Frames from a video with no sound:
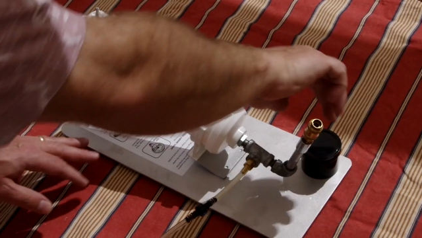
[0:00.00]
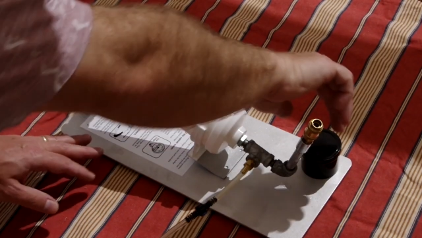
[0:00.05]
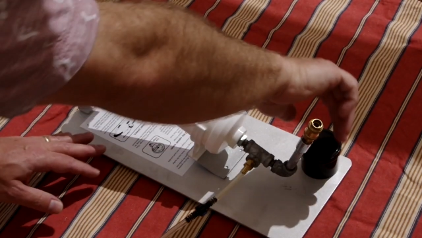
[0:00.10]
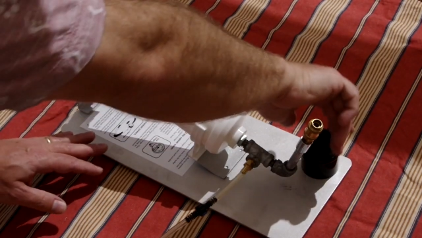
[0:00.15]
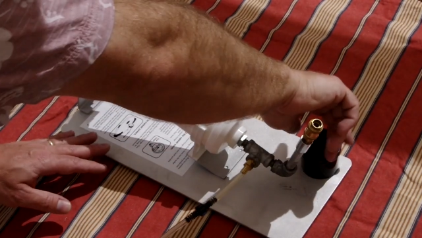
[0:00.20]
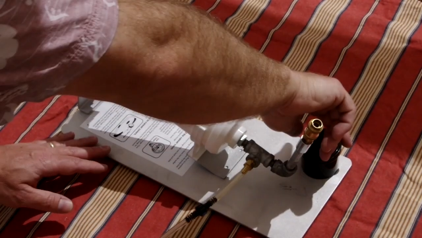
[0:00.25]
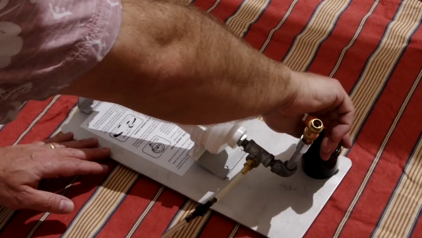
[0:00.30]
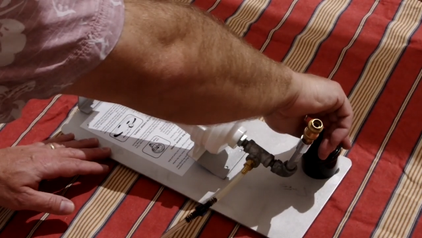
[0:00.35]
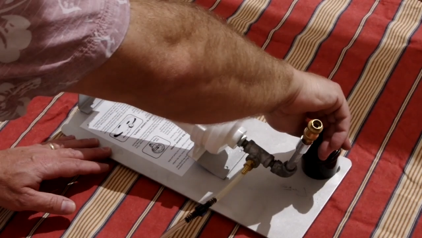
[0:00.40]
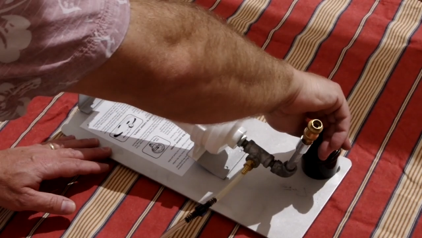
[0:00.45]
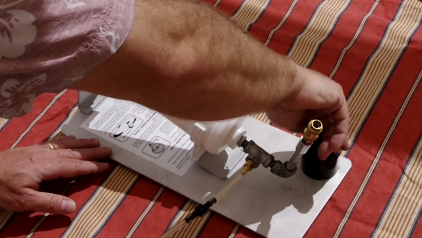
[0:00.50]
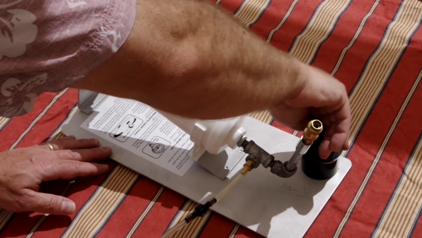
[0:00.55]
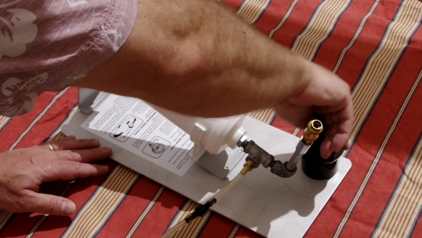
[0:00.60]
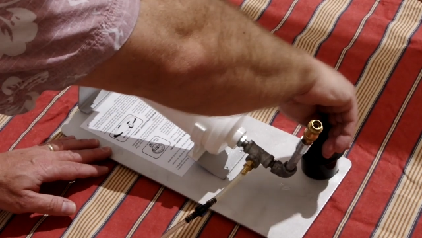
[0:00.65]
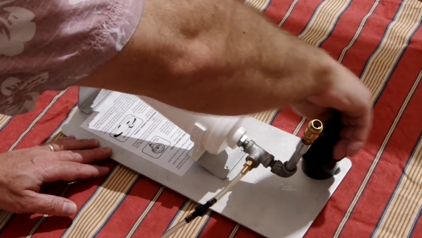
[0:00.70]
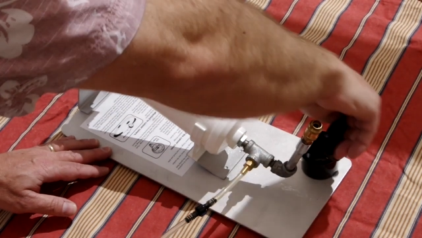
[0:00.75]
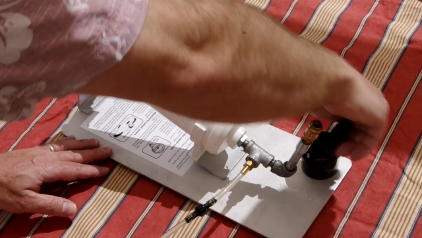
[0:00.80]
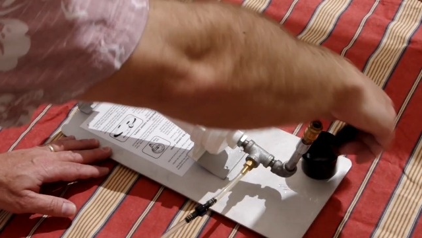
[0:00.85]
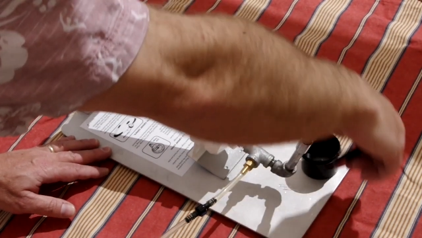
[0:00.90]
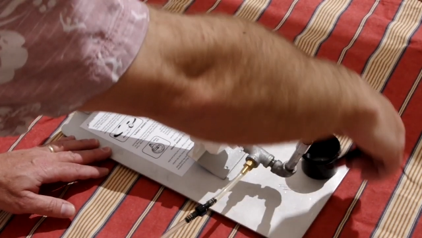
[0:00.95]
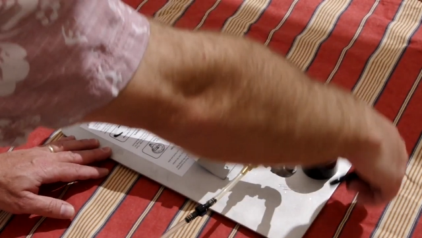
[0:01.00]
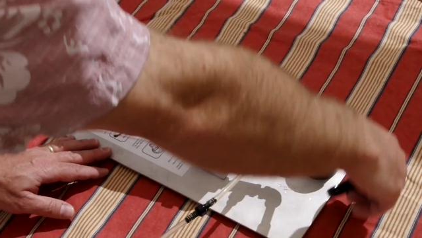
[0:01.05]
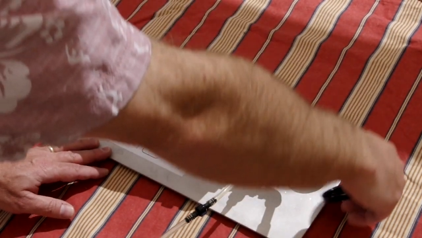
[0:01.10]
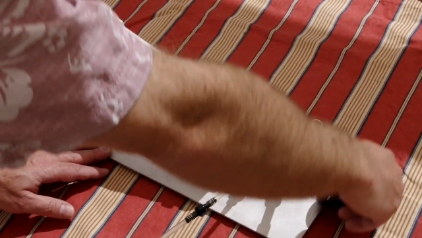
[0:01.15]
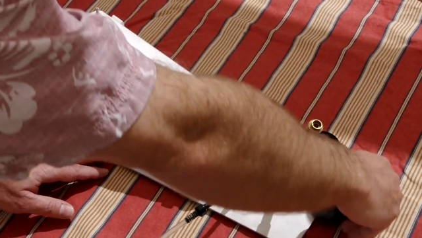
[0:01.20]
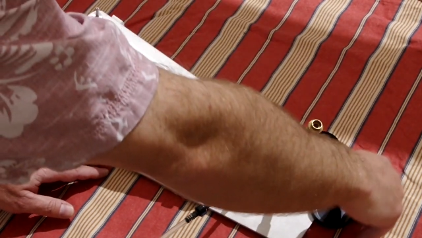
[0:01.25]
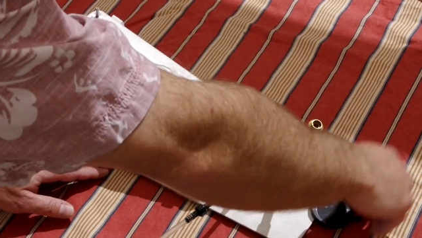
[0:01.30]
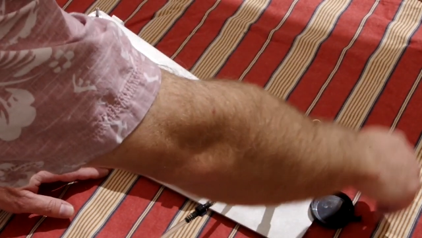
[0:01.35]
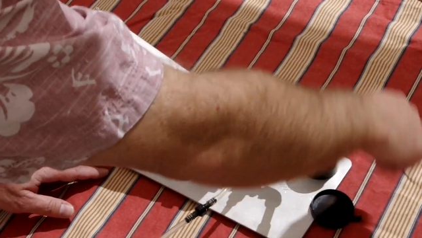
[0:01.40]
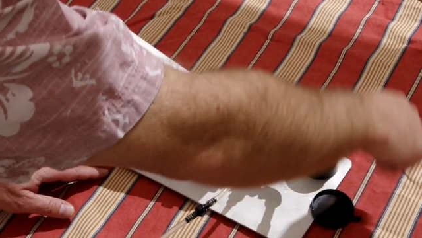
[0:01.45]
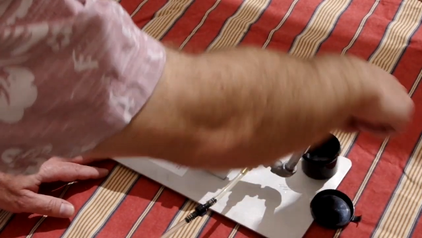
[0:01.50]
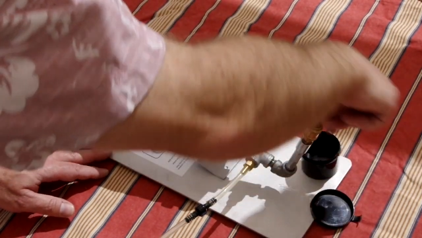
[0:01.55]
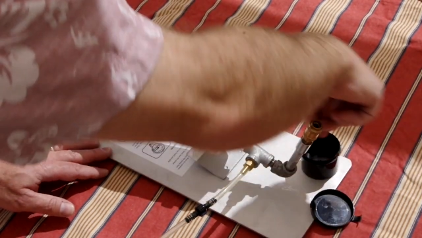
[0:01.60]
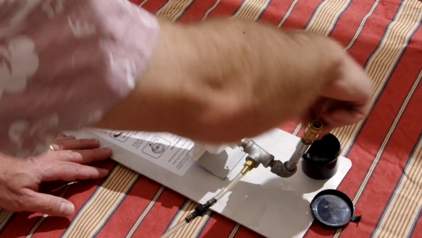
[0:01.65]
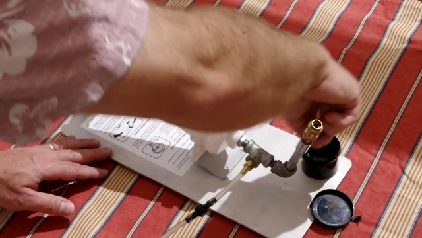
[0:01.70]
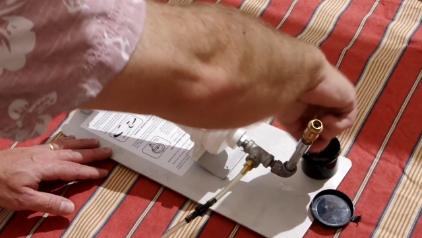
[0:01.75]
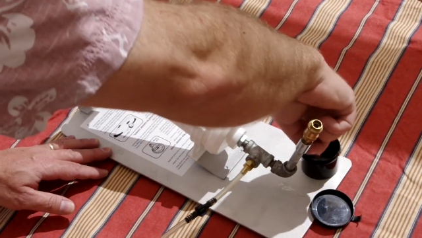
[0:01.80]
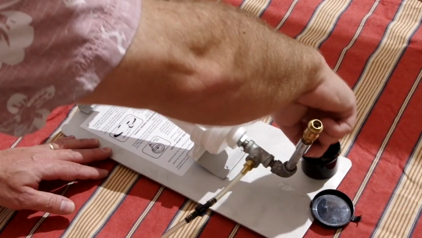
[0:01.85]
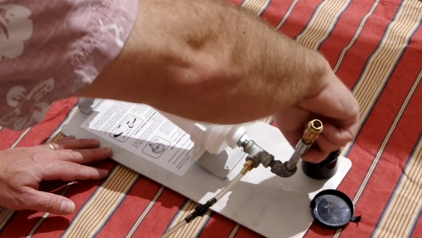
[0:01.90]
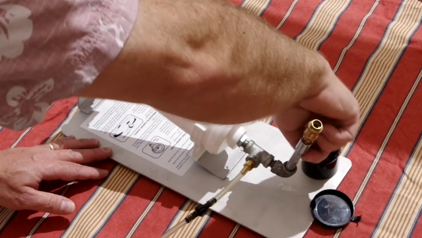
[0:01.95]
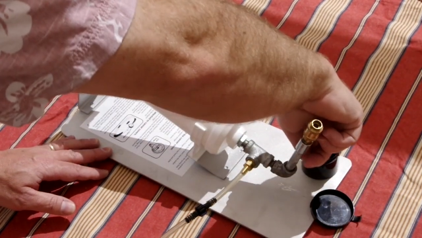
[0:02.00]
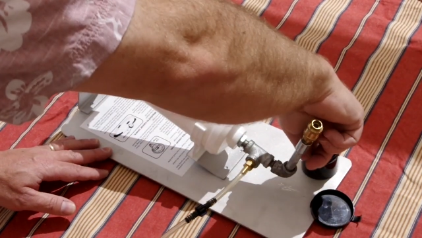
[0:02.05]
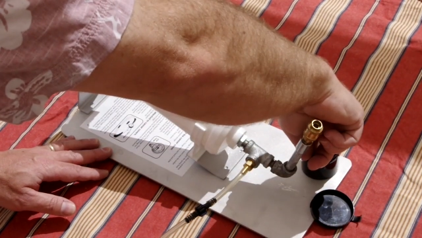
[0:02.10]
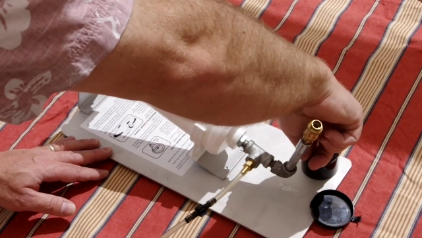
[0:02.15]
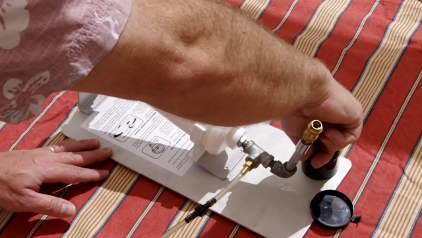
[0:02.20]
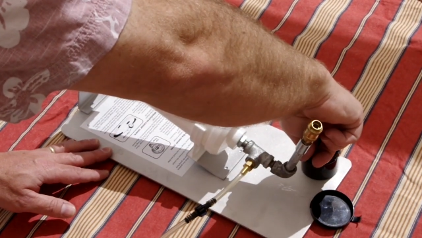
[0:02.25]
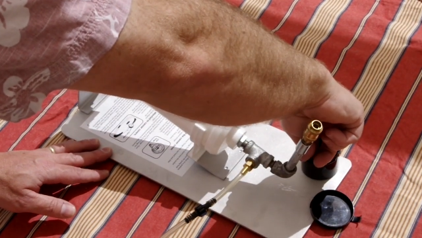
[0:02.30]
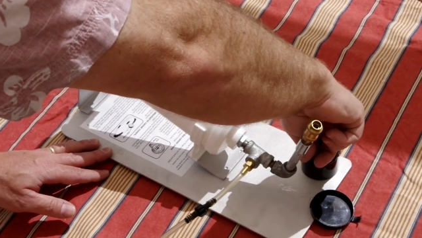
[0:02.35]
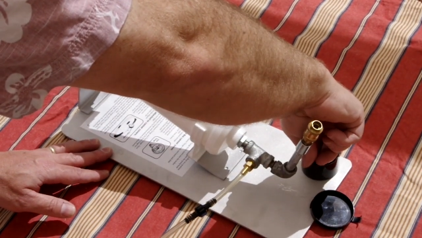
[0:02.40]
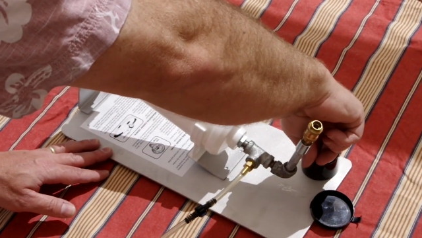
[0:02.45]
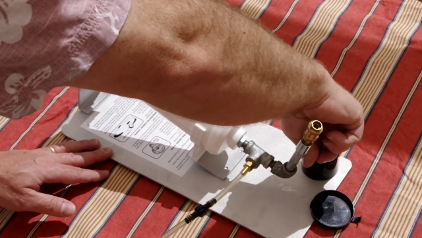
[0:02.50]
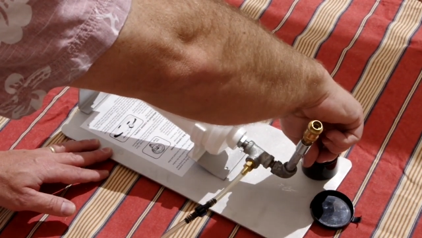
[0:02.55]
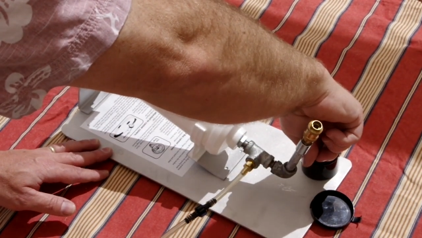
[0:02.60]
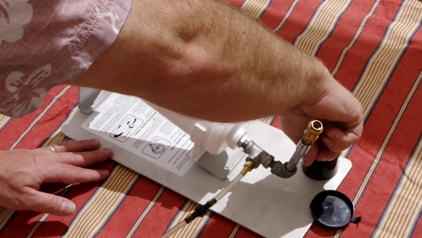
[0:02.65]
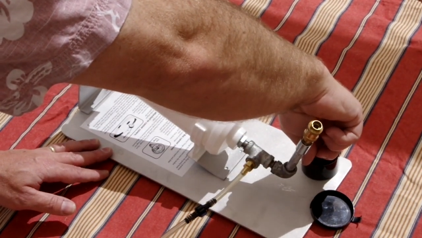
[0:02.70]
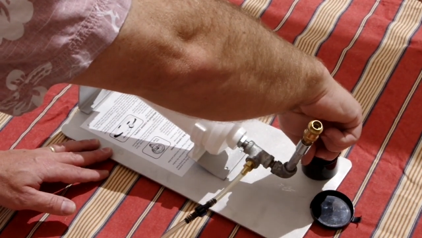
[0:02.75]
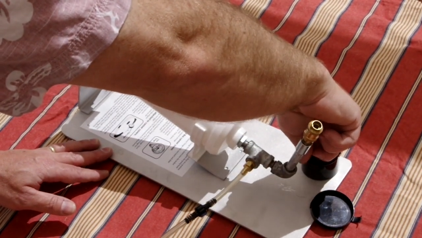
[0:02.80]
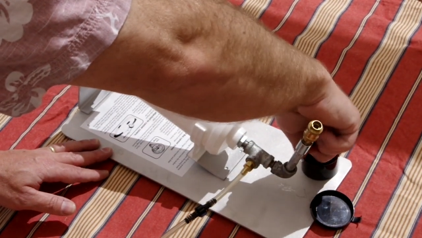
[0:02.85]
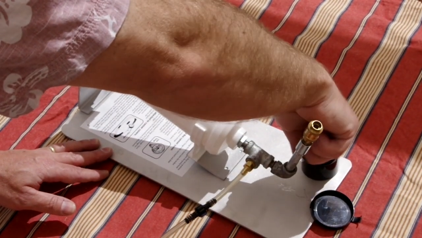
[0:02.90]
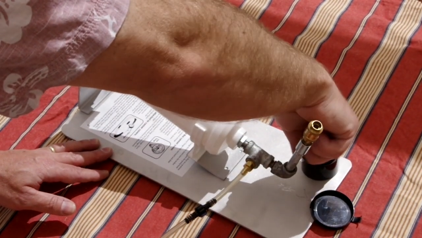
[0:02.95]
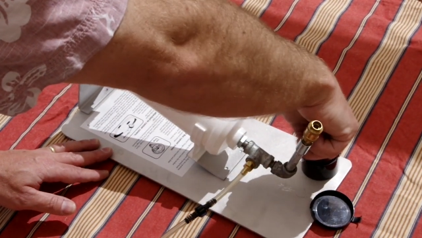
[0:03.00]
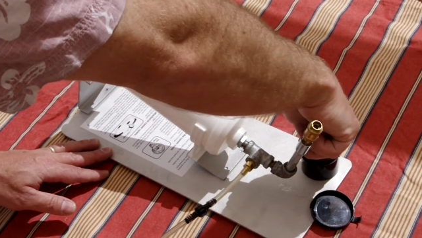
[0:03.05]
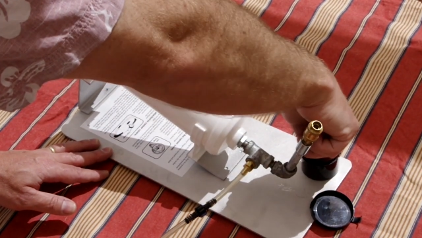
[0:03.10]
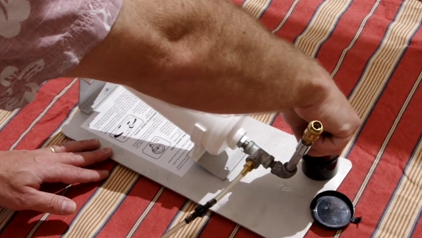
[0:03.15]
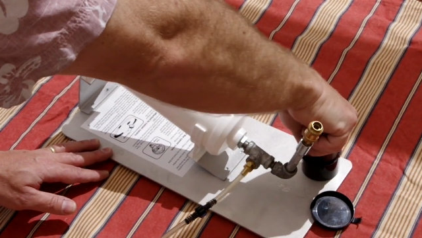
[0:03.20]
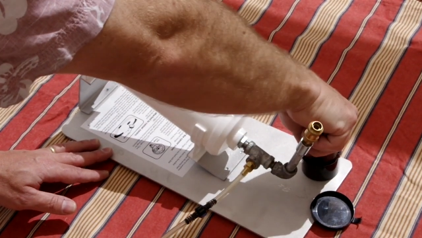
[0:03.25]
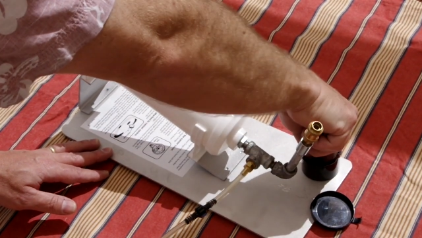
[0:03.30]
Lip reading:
No face is visible, so there are no lips to read.